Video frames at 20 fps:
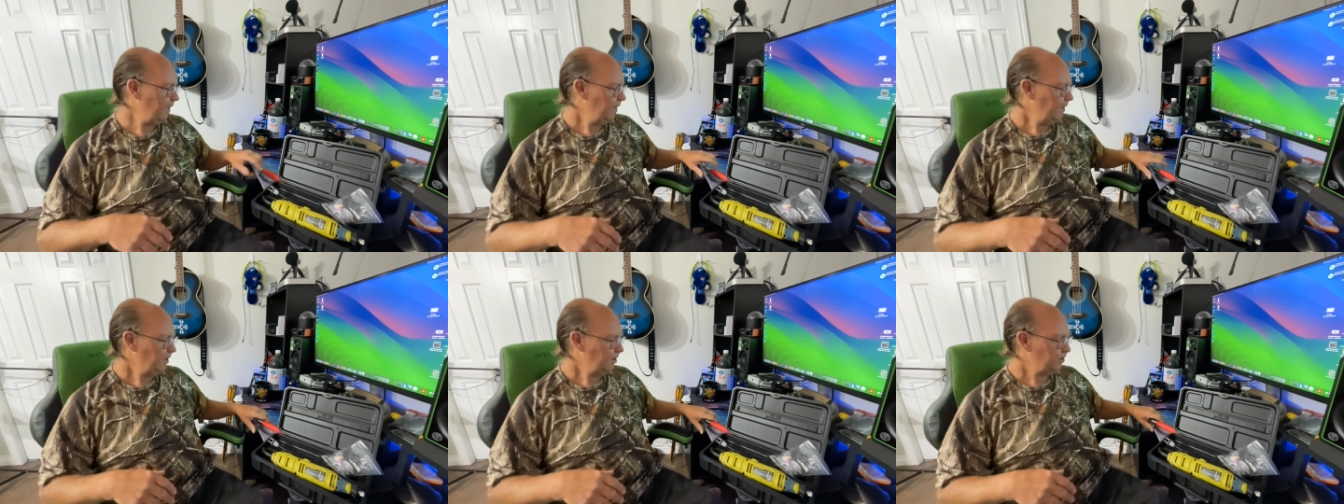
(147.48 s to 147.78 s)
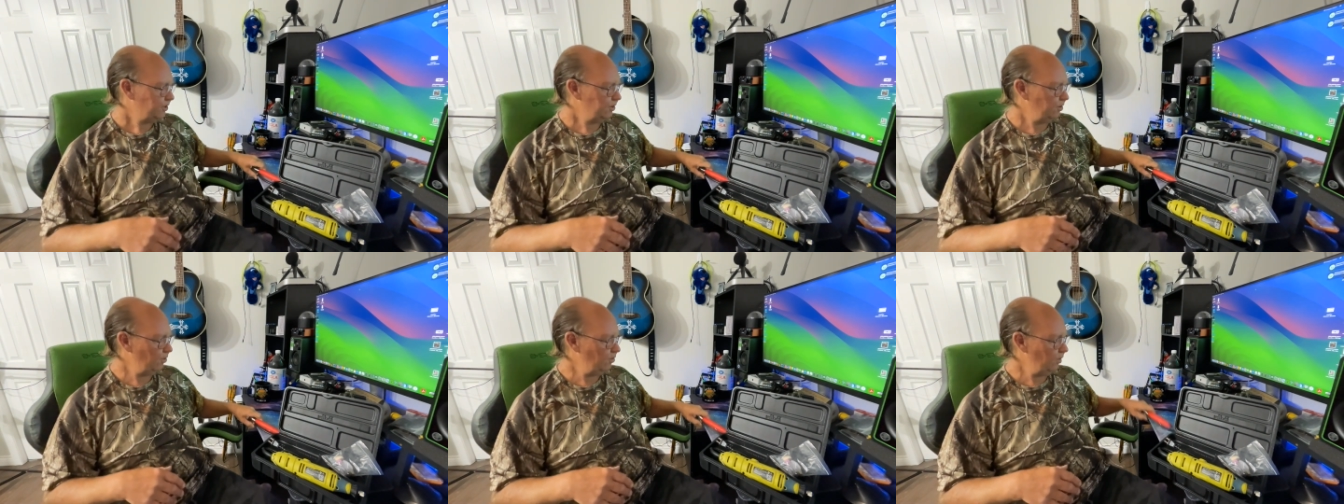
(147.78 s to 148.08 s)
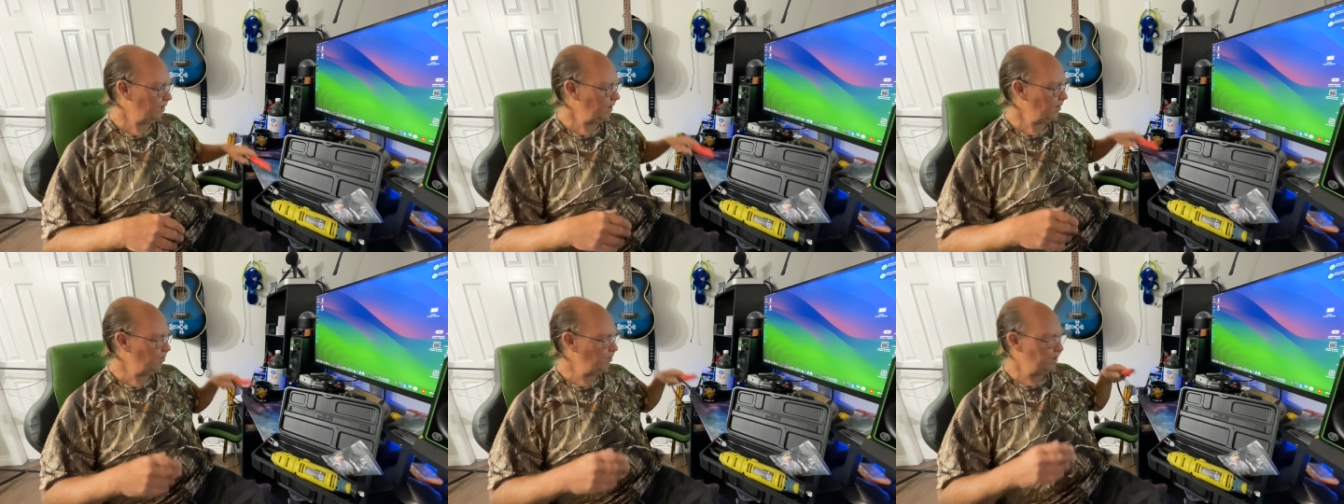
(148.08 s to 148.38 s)
So what
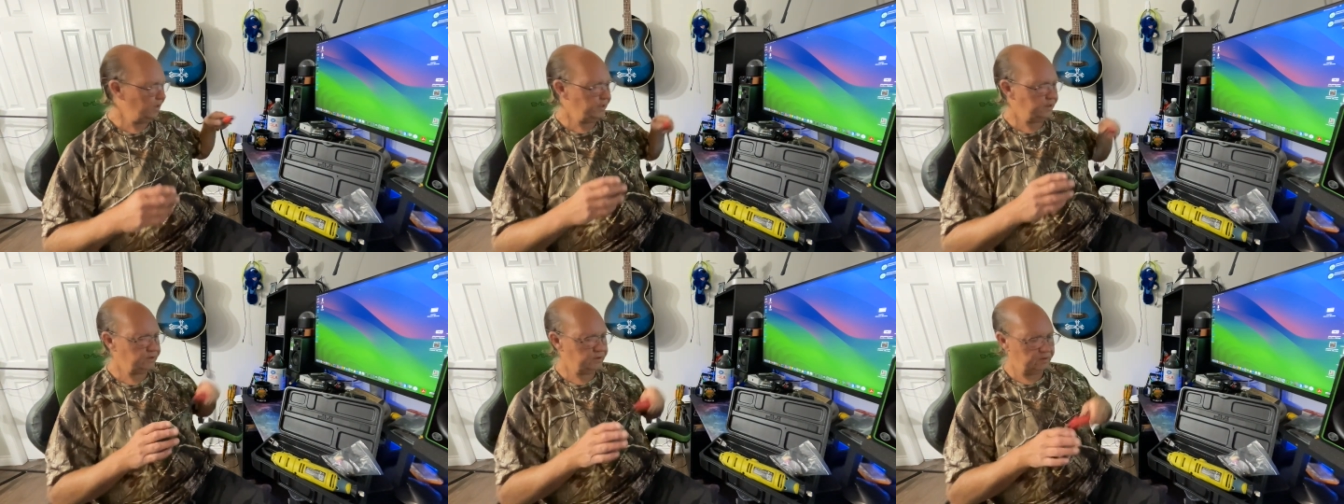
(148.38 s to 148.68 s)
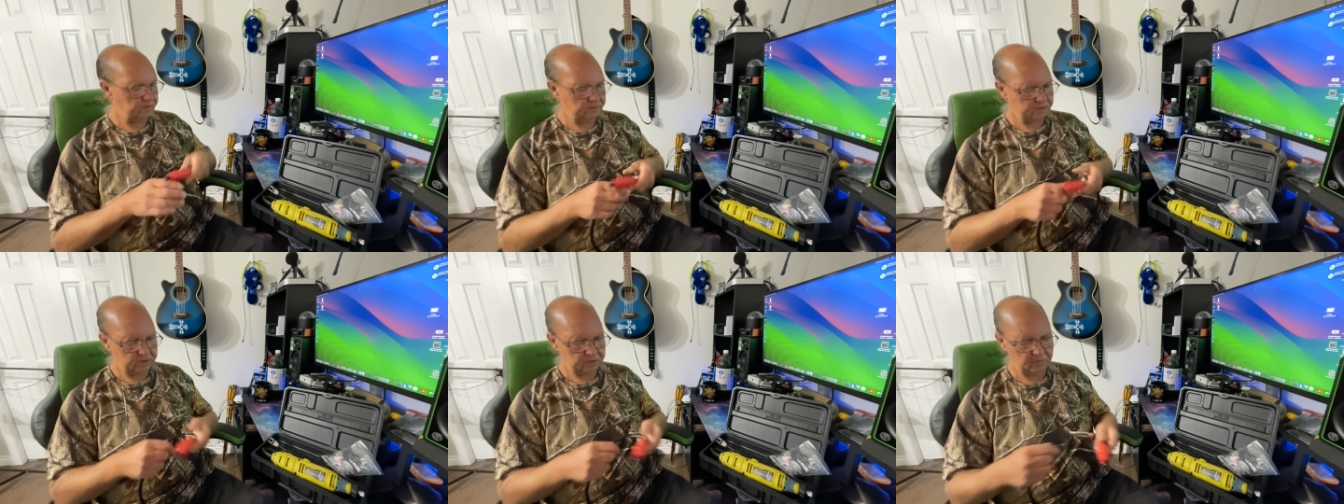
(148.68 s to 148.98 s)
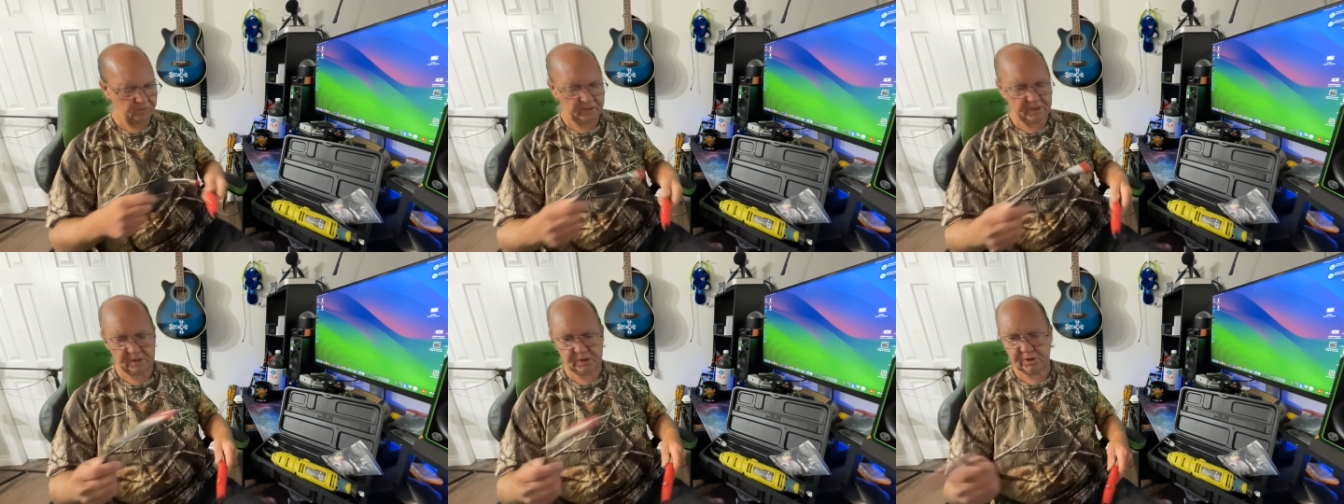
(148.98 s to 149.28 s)
I want to do is I
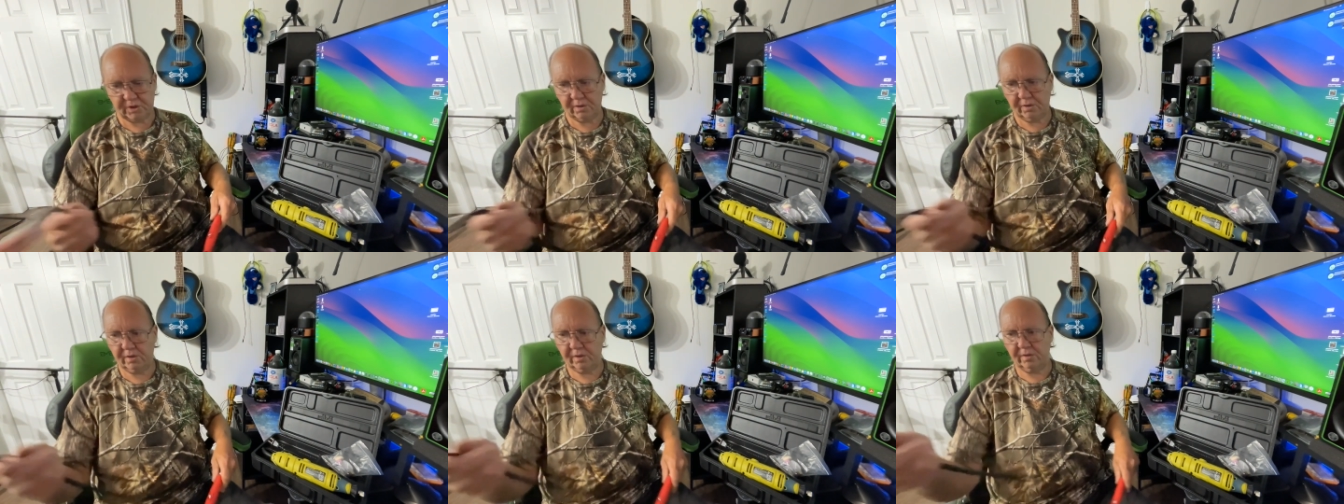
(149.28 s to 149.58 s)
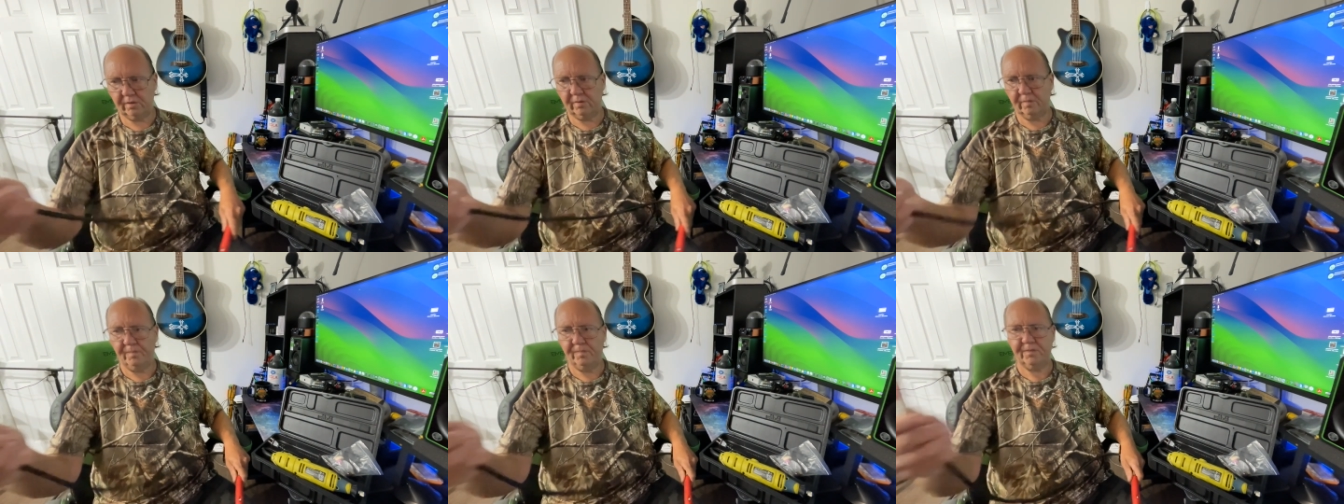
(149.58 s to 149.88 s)
want to show you